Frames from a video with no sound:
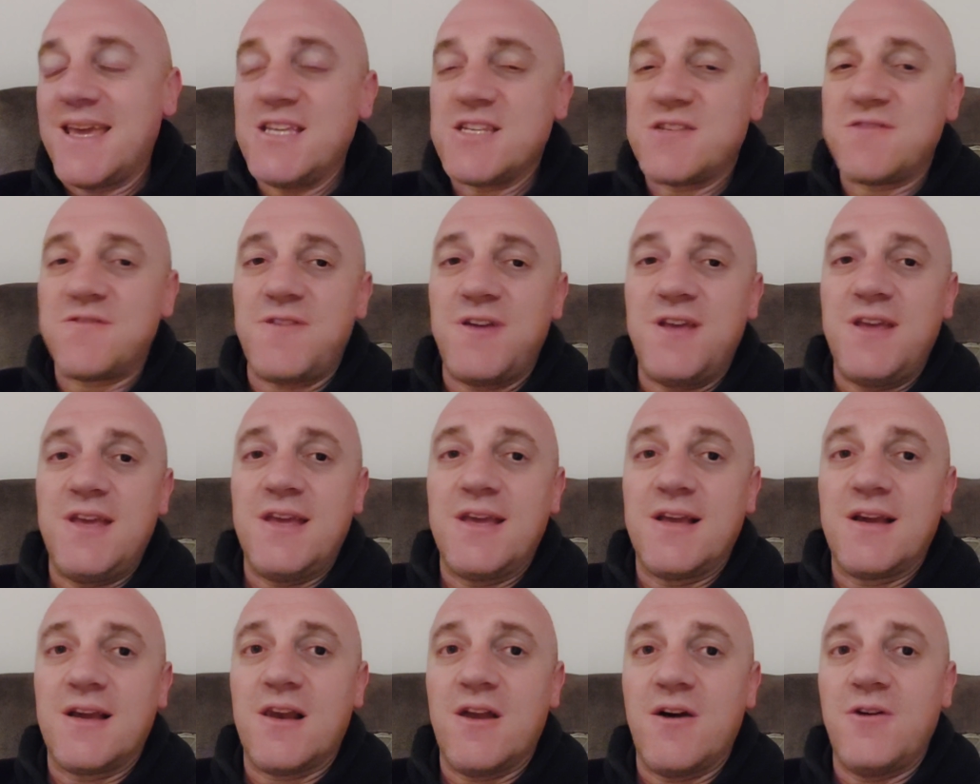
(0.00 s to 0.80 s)
get his feet
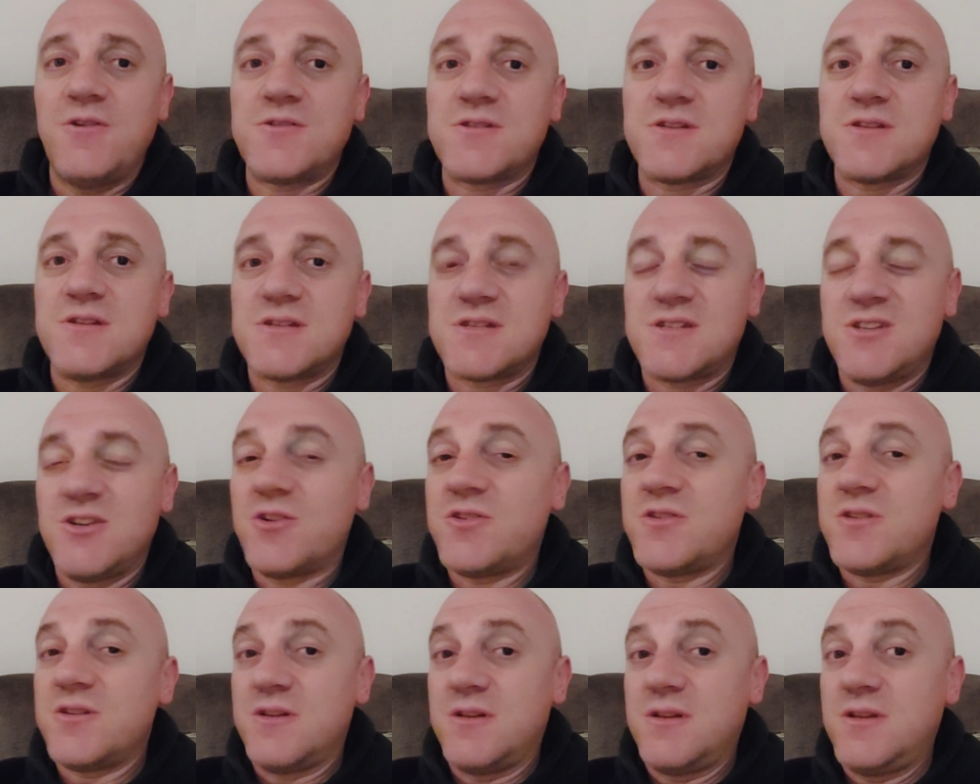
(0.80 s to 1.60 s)
in close, it's
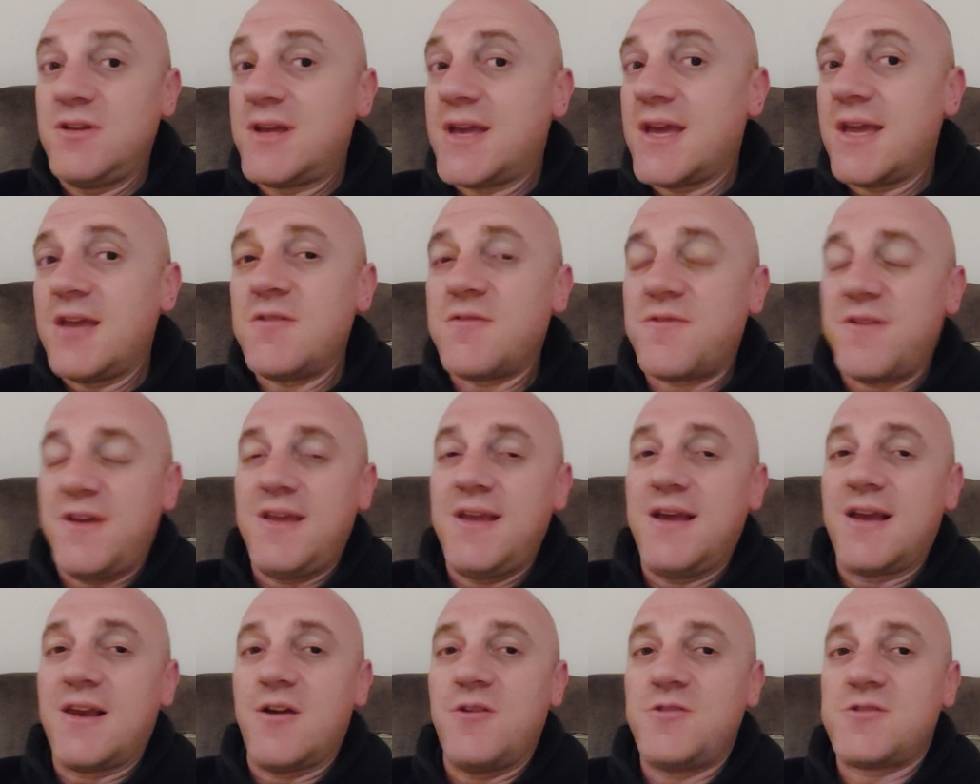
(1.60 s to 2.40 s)
not that you get your
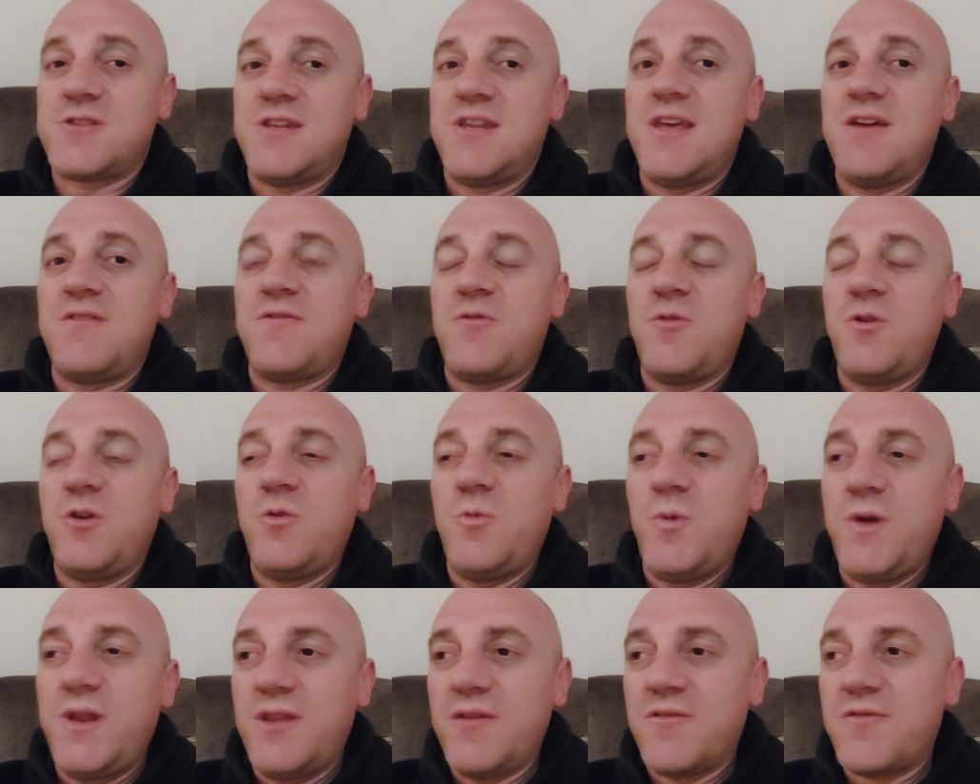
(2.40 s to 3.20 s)
feet in close and therefore
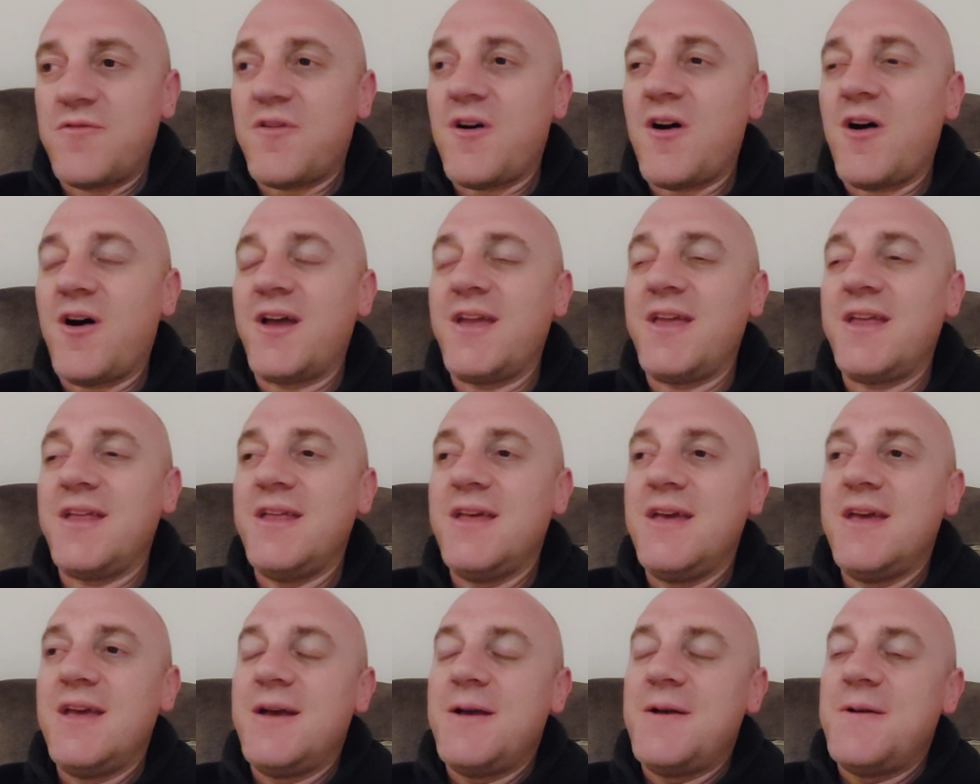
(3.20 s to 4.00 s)
you win the fight,
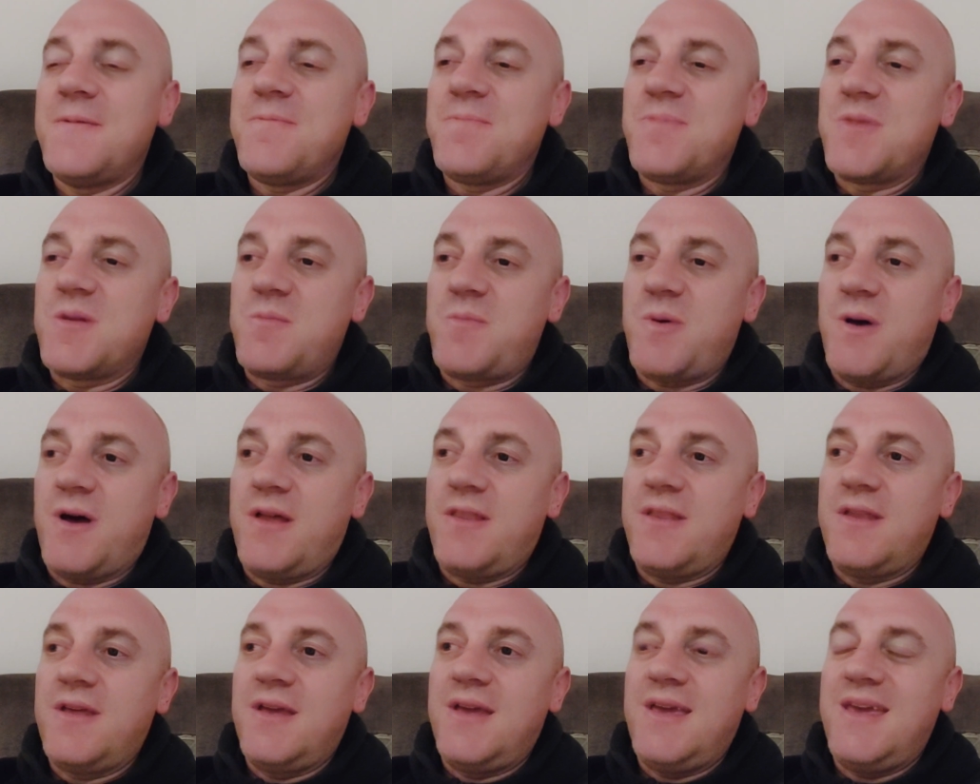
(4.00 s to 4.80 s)

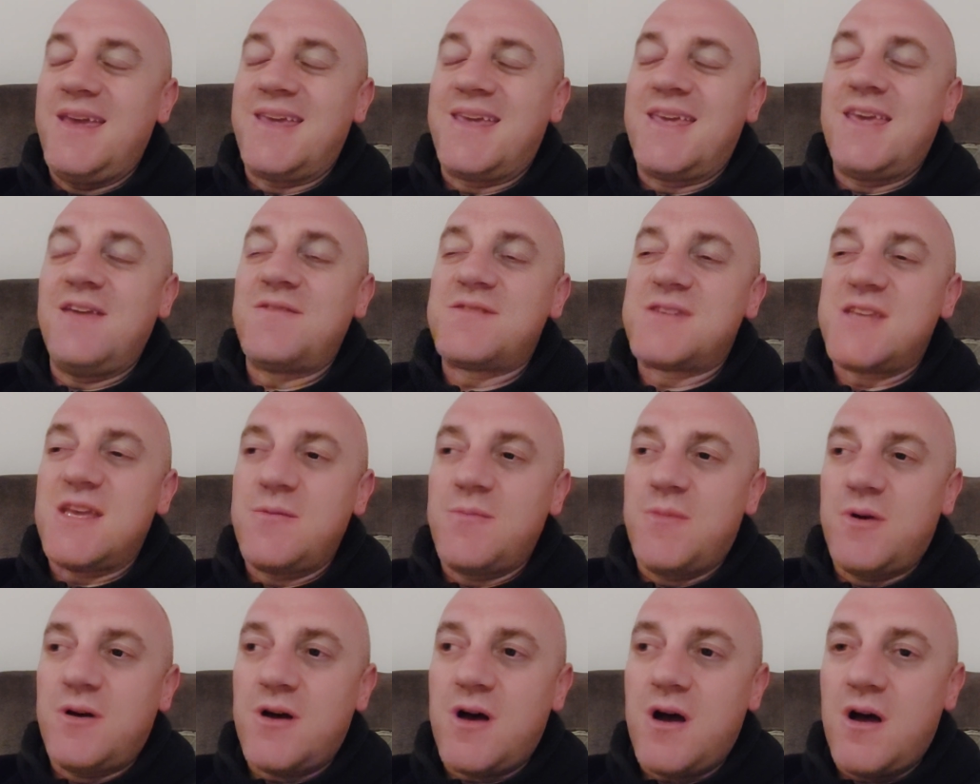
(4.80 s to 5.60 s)
but it gives
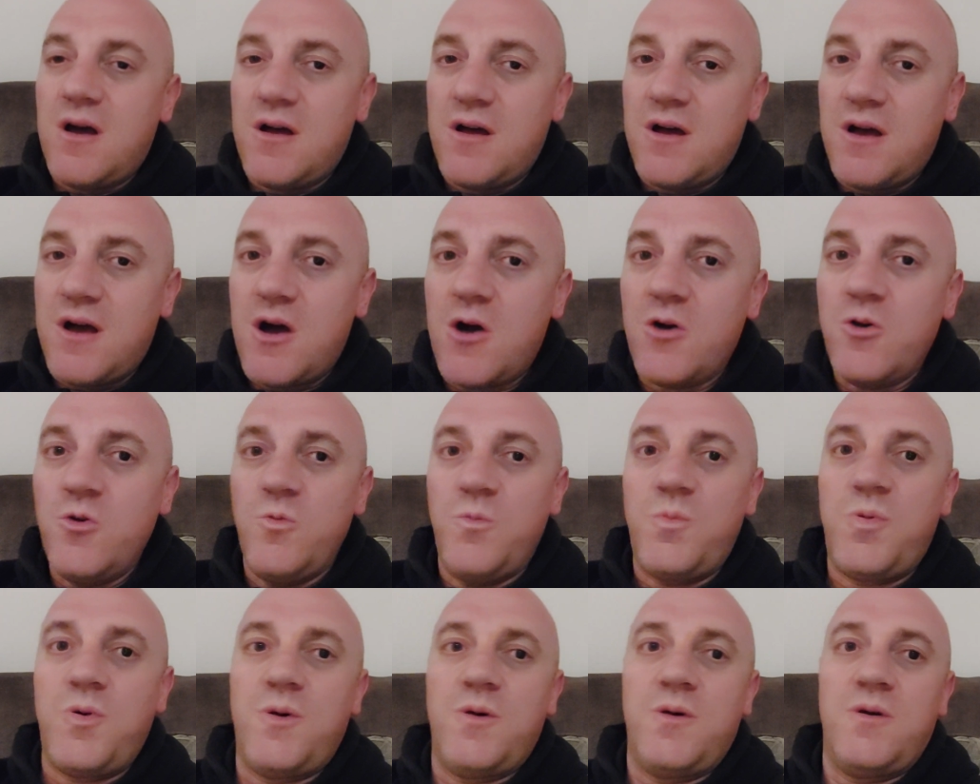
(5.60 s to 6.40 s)
him a
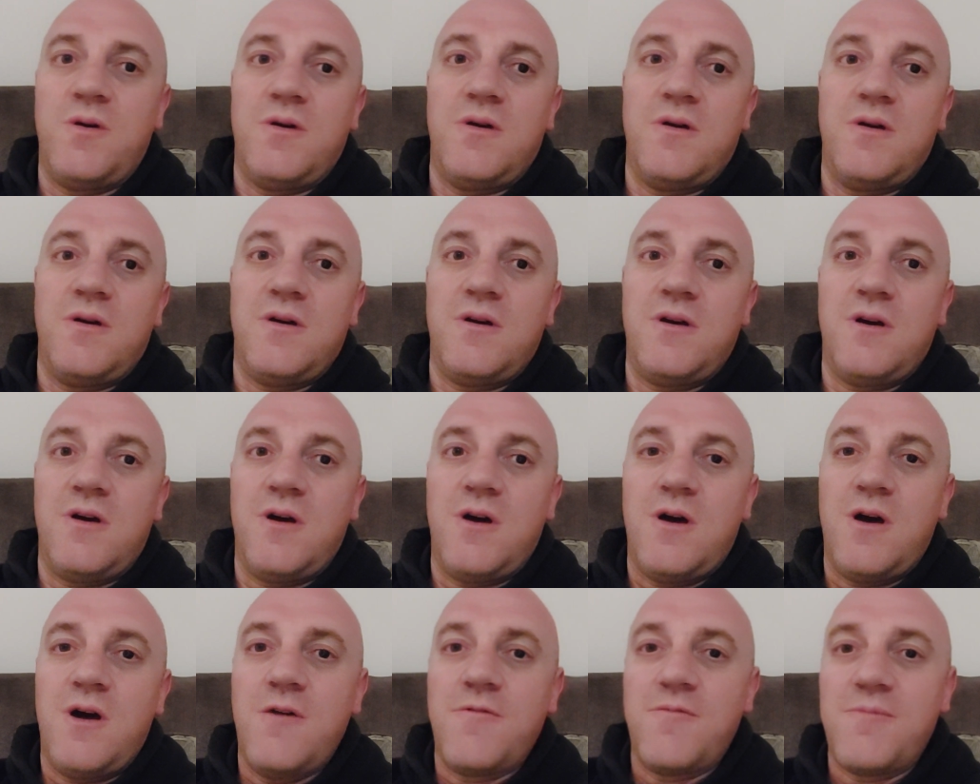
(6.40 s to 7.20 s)
hope
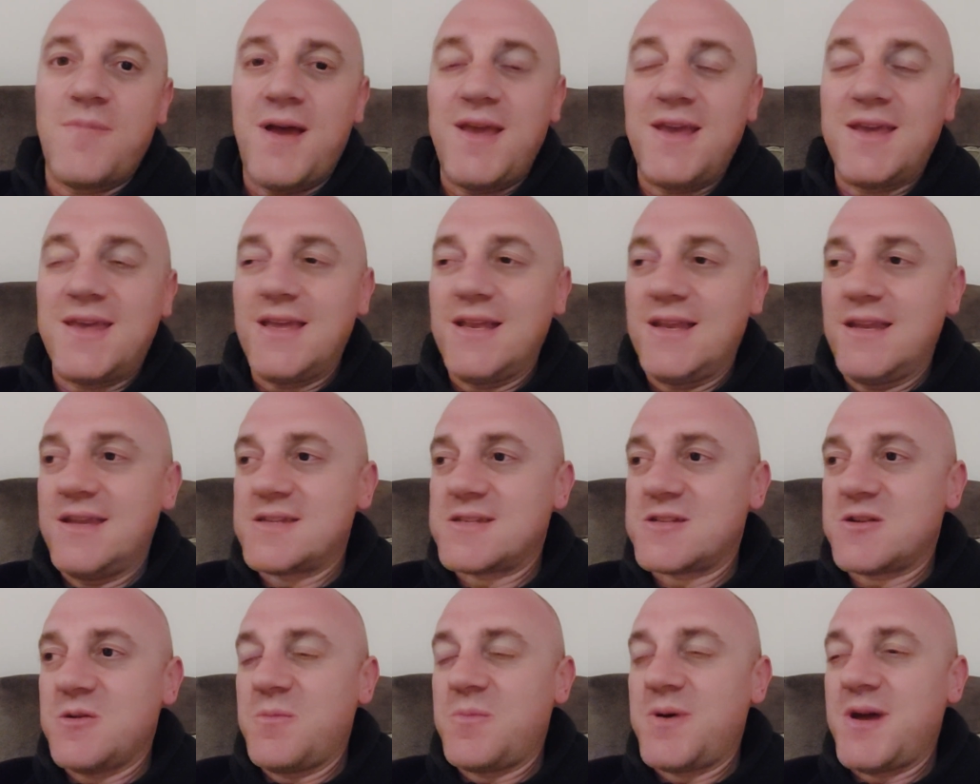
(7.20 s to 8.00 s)
of making
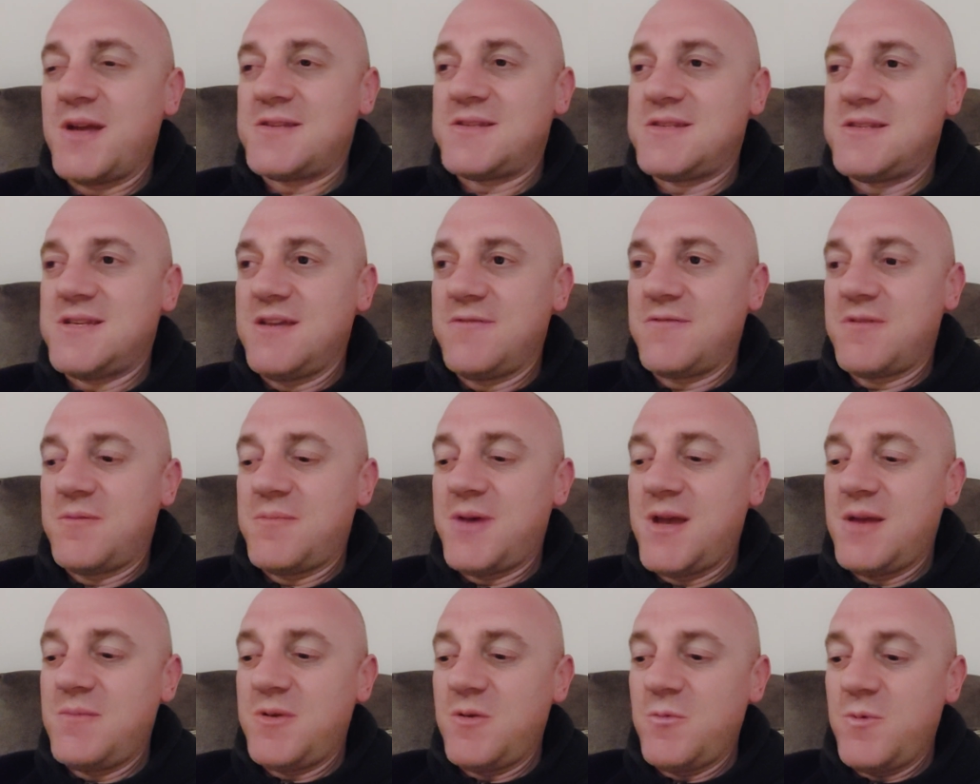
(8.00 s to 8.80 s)
this competitive and
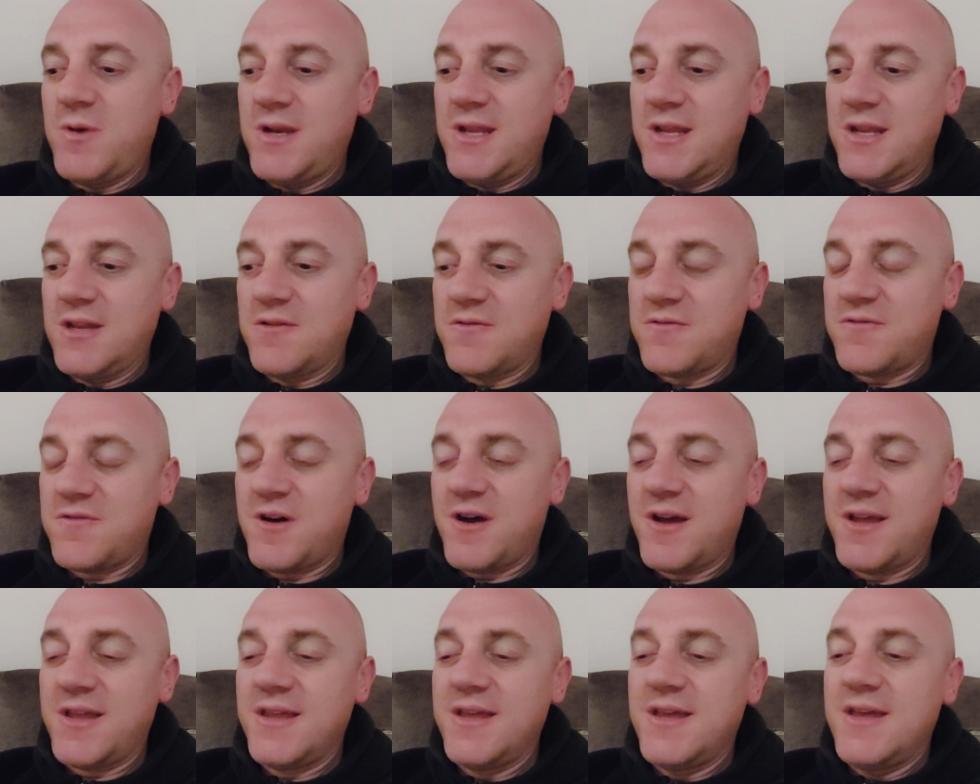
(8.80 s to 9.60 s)
maybe winning the
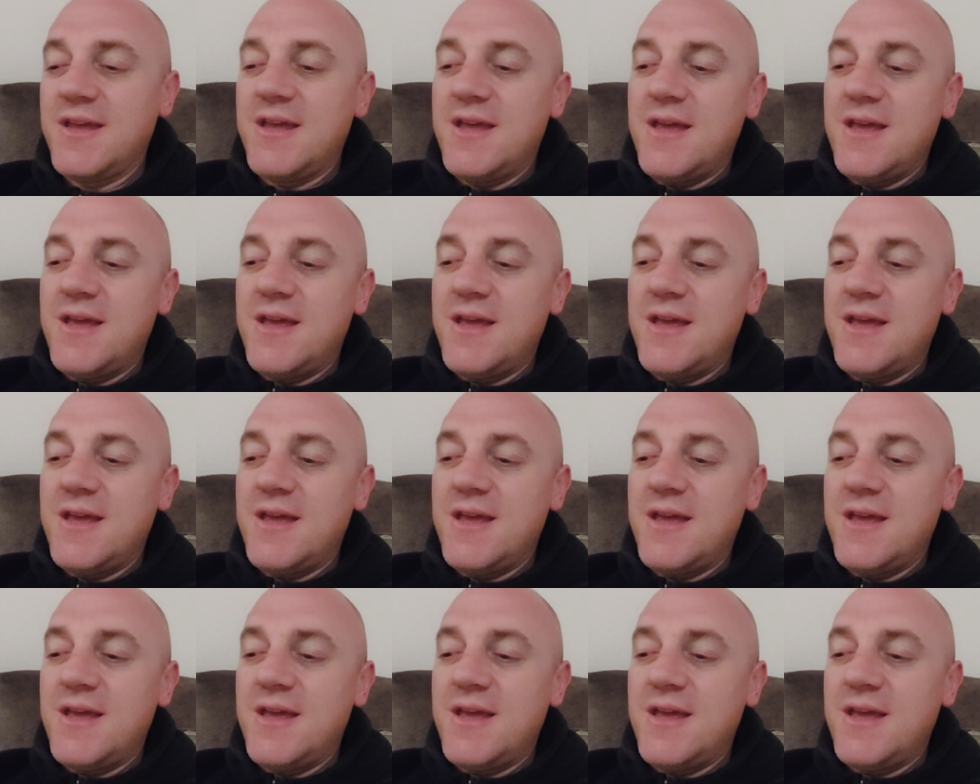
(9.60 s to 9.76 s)
fight.